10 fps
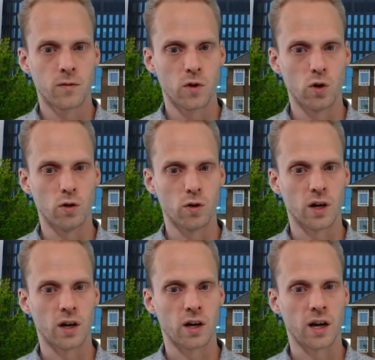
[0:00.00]
to
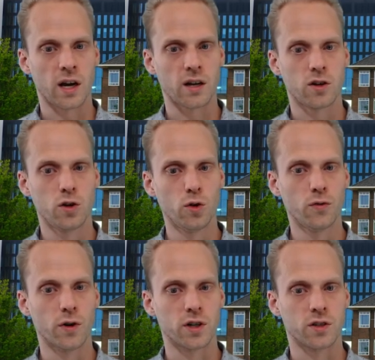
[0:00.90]
uh, add two
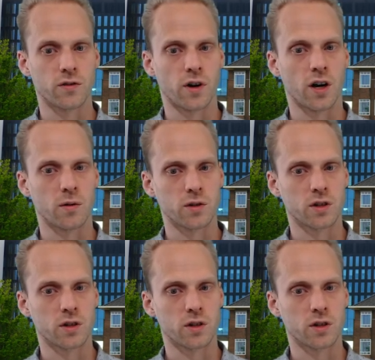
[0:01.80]
versions of an argument.